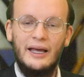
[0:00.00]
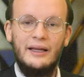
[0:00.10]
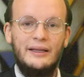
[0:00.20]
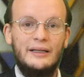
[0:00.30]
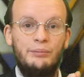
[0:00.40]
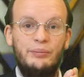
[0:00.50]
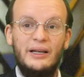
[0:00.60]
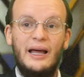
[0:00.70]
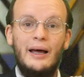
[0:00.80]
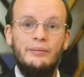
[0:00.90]
that
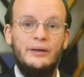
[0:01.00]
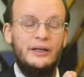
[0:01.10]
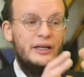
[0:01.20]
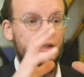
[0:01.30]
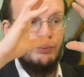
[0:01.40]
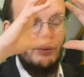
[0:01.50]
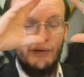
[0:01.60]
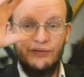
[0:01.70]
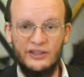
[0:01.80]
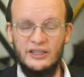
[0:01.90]
Bil'am, in his
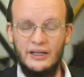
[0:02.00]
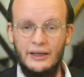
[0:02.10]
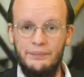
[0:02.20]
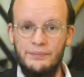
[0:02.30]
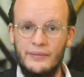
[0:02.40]
prophecy,